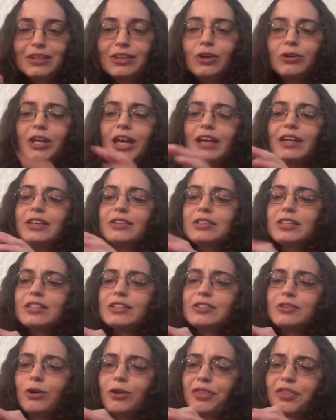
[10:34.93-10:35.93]
Oh yeah,
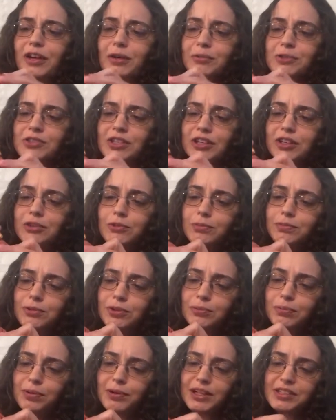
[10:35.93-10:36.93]
his whole thing was like
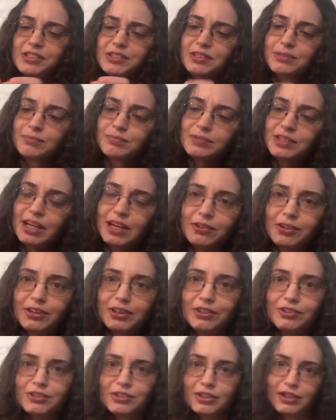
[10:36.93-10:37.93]
you press him down and
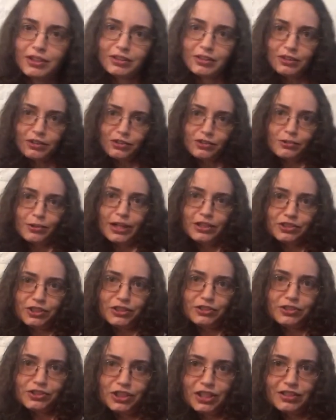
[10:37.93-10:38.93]
he's like scratching
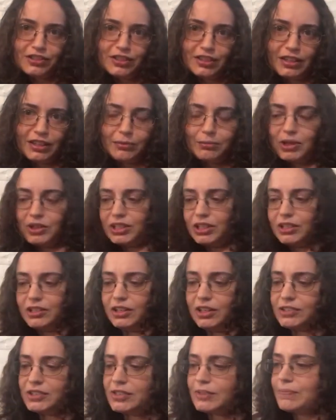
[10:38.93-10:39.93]
his chest like a monkey
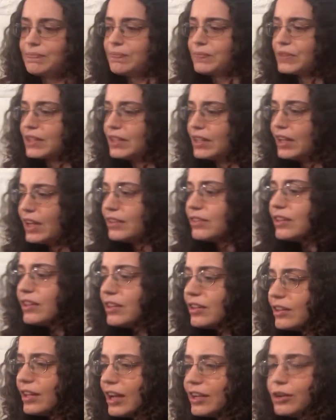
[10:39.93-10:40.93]
does. And
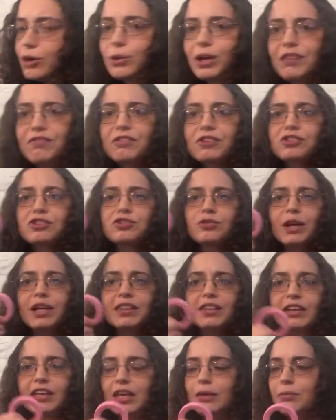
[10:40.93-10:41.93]
I don't have the
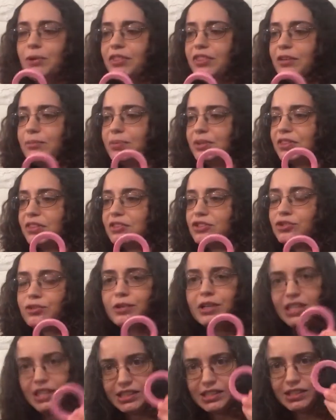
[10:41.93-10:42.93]
string that came with it, but the
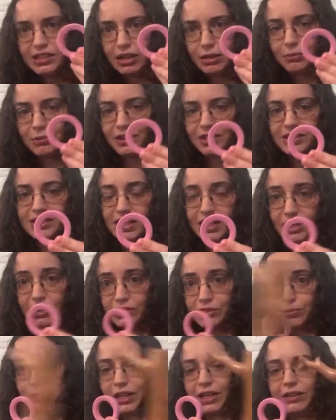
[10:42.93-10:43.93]
tree did come with a tire
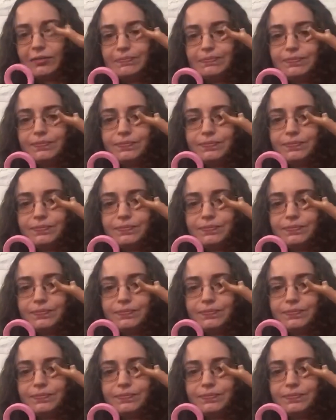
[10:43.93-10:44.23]
swing.